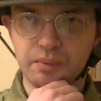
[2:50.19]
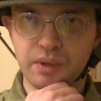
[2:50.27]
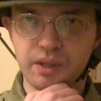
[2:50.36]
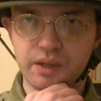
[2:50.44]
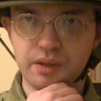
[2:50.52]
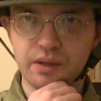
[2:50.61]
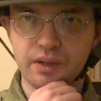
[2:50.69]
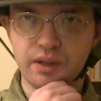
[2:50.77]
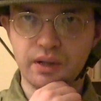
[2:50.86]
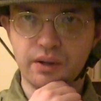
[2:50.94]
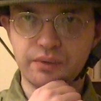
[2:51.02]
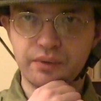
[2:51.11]
ministries
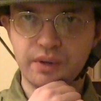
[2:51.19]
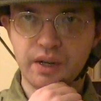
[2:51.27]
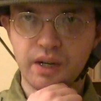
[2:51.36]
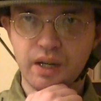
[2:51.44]
of